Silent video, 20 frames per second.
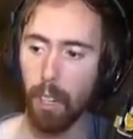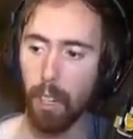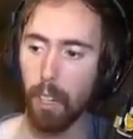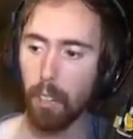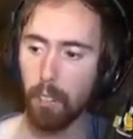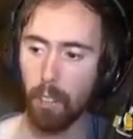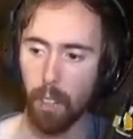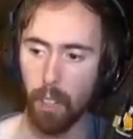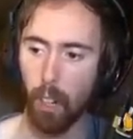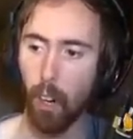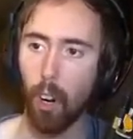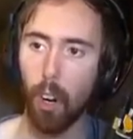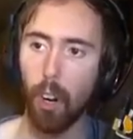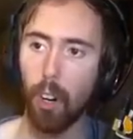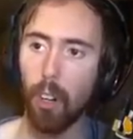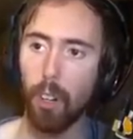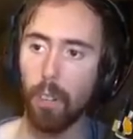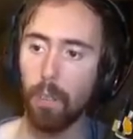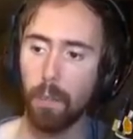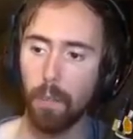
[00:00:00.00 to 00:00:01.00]
That's like
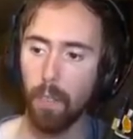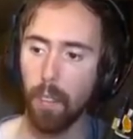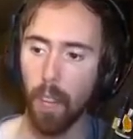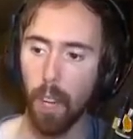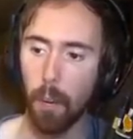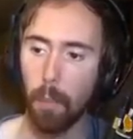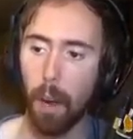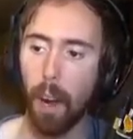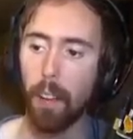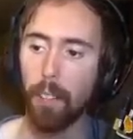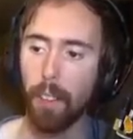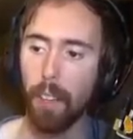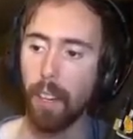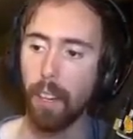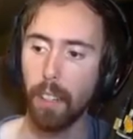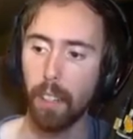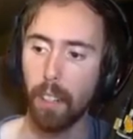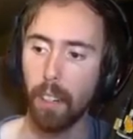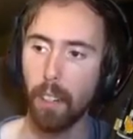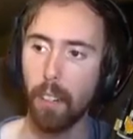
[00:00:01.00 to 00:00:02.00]
all about
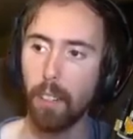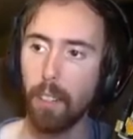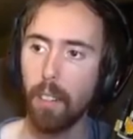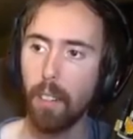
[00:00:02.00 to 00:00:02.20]
that, you know?